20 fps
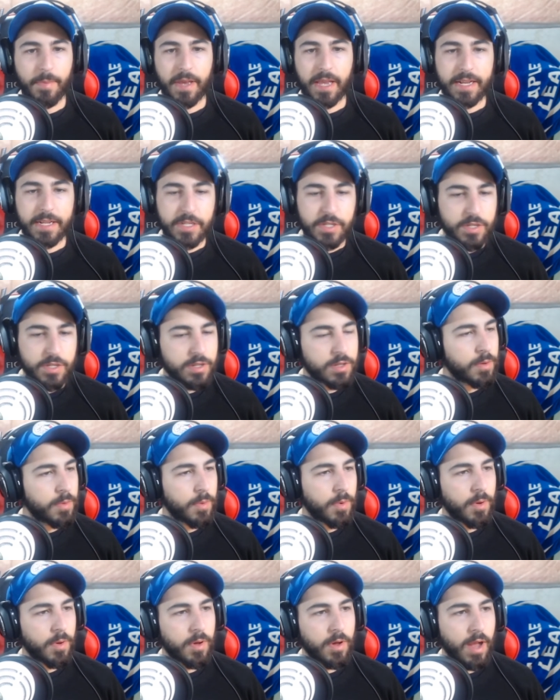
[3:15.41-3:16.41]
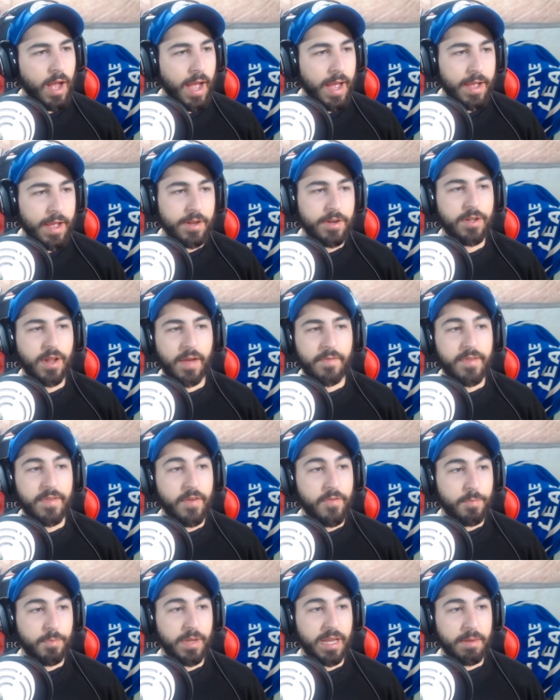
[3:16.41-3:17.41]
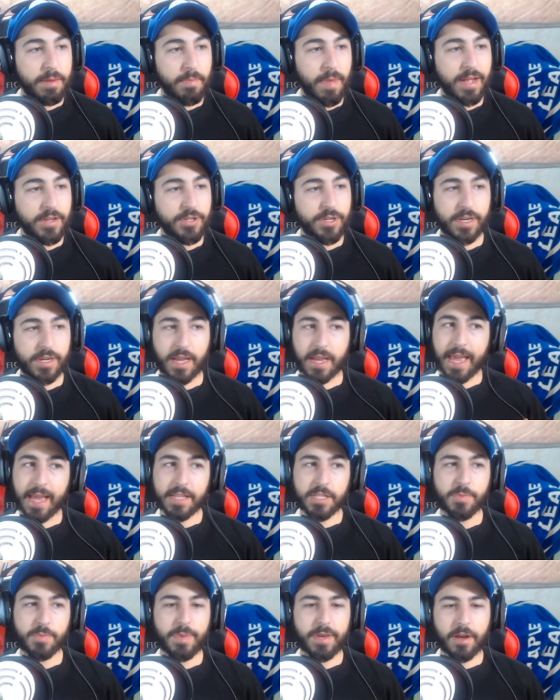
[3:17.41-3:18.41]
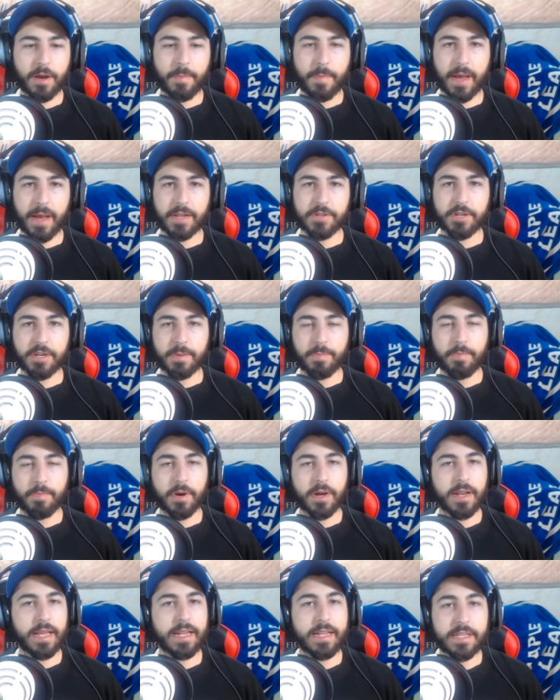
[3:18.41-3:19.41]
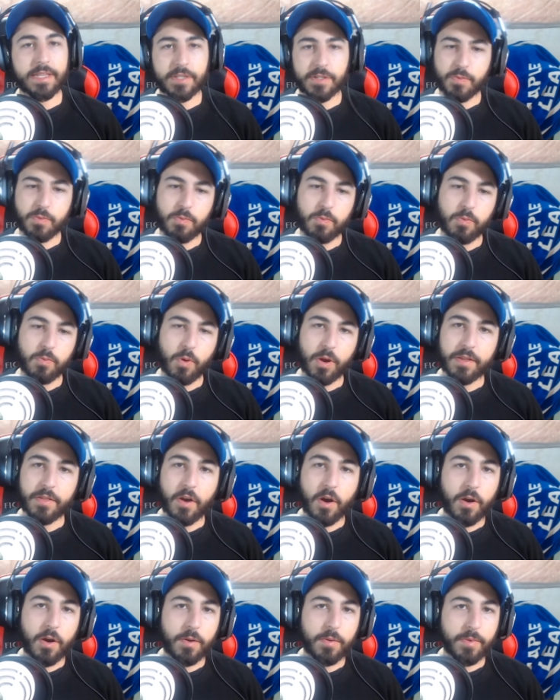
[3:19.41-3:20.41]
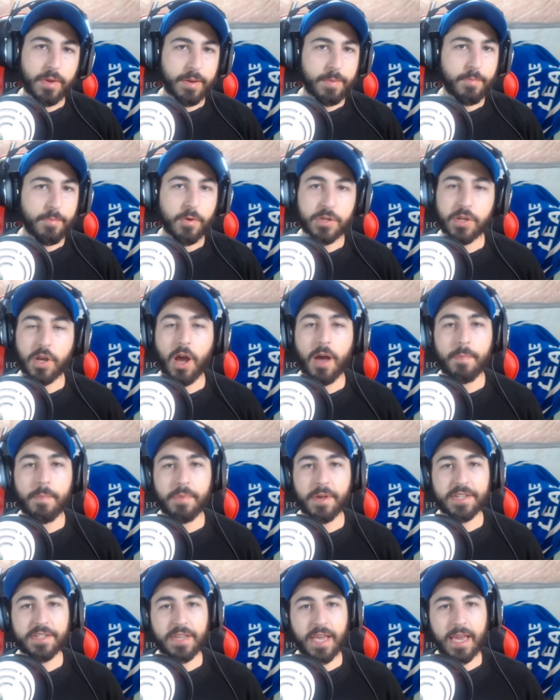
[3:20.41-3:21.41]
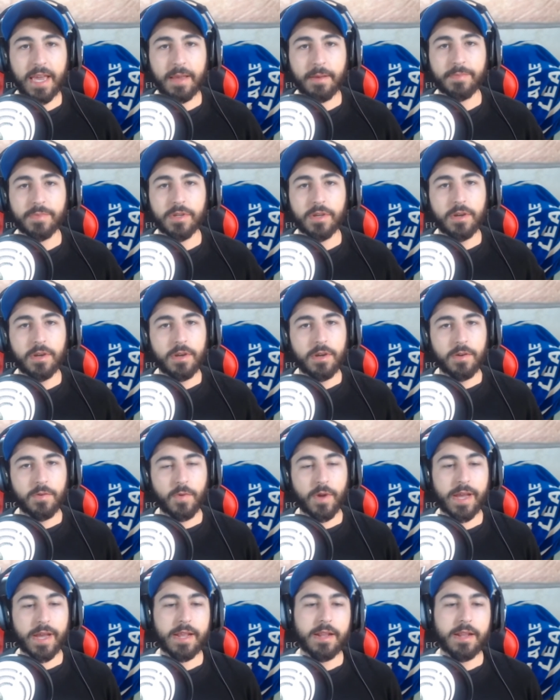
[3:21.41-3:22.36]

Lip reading: It is, I've never played Magic. I can't speak on Magic, but it is one of the most complex games, right?